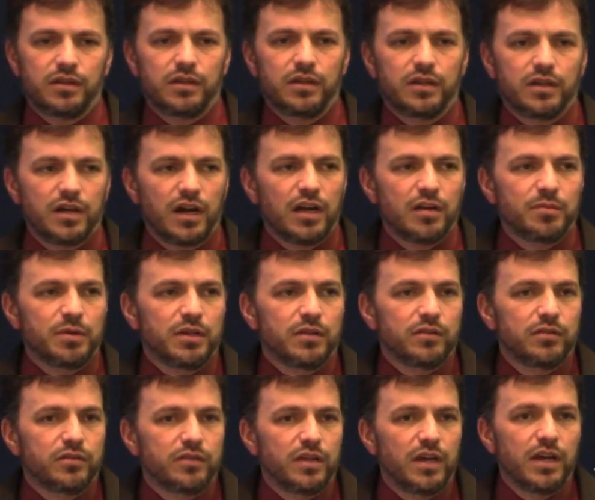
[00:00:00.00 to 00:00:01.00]
economy of
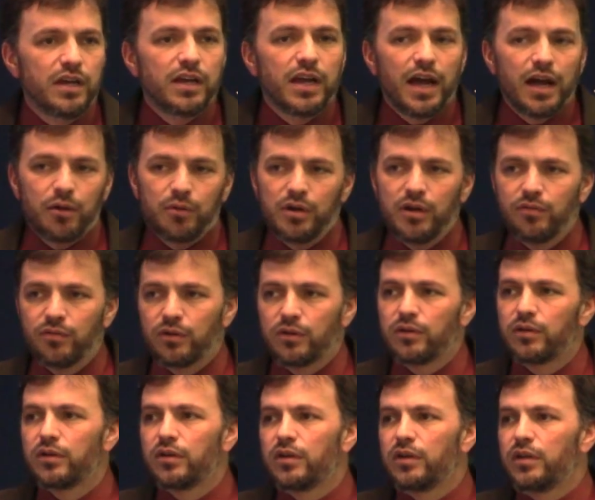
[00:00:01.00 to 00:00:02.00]
the state.
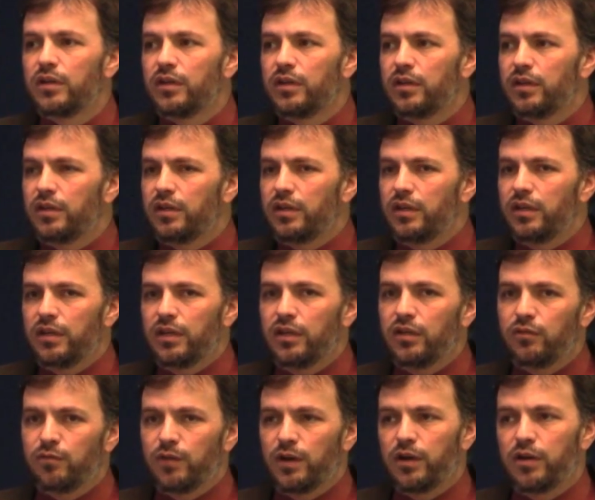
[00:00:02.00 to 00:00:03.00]
However,
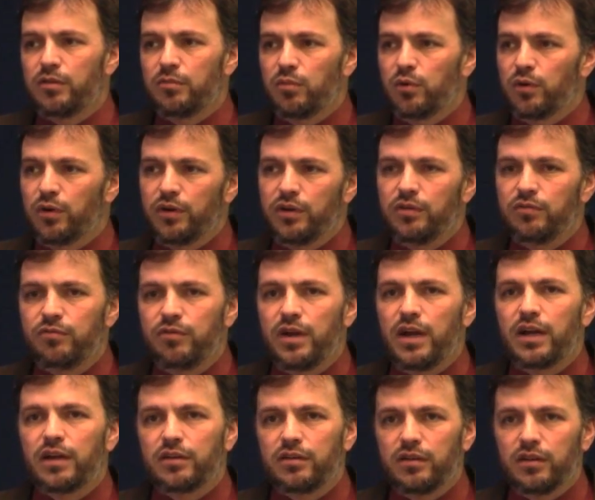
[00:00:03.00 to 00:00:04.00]
it's very important. In
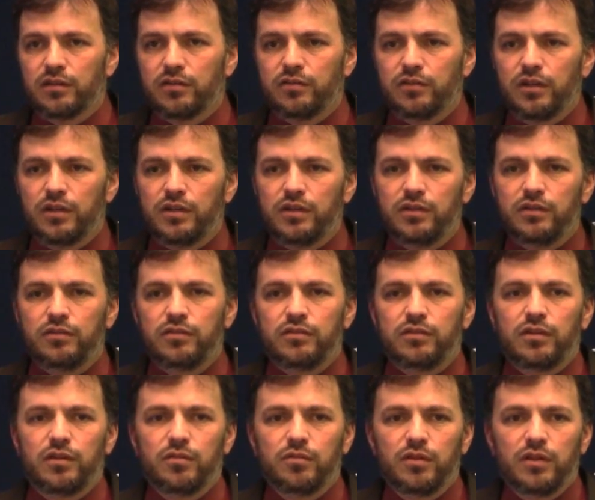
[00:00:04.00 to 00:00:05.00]
fact, uh, studies
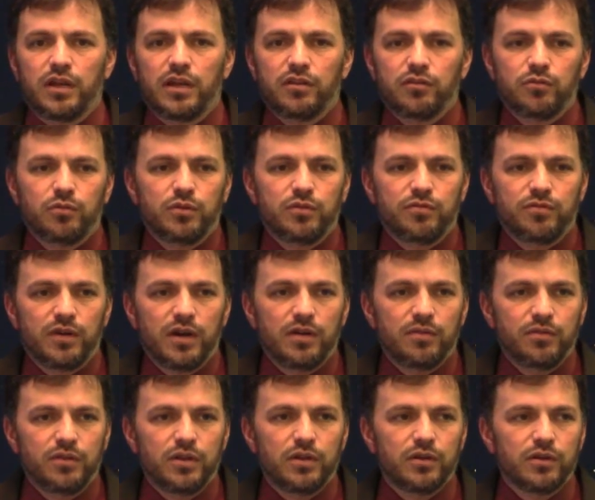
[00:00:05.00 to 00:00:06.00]
over the last
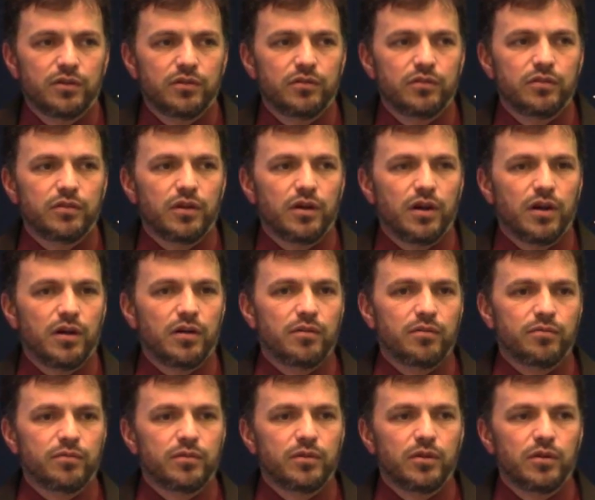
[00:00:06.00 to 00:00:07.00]
25 years
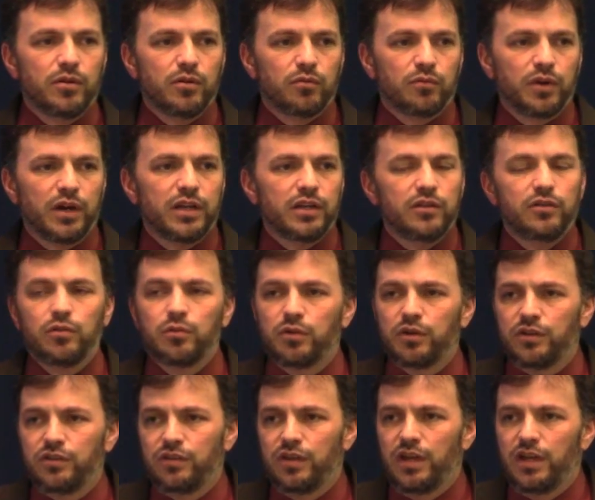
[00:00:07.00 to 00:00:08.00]
of
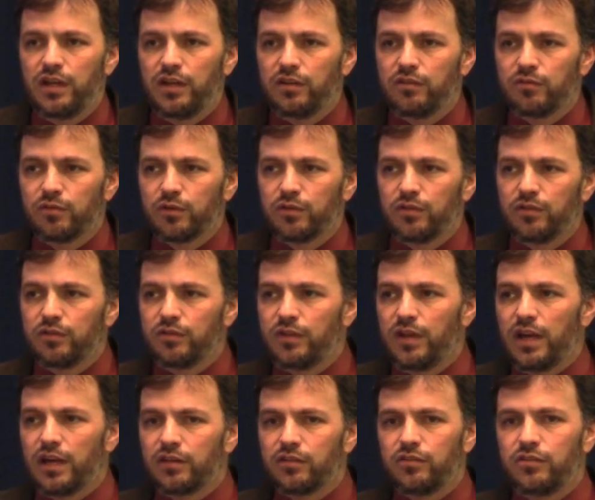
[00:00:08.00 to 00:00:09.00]
regulatory change versus
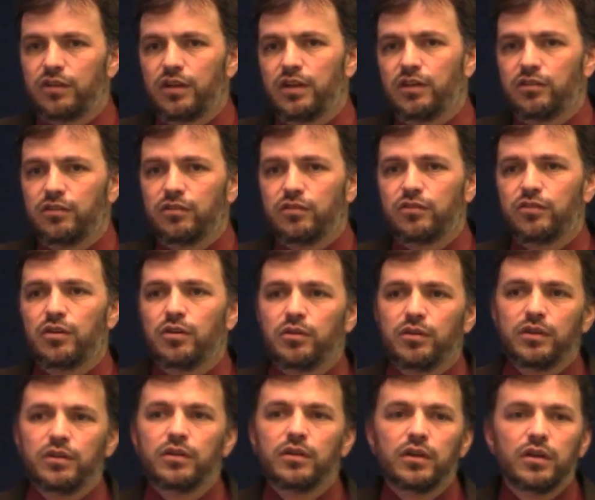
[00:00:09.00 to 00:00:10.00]
tax changes show that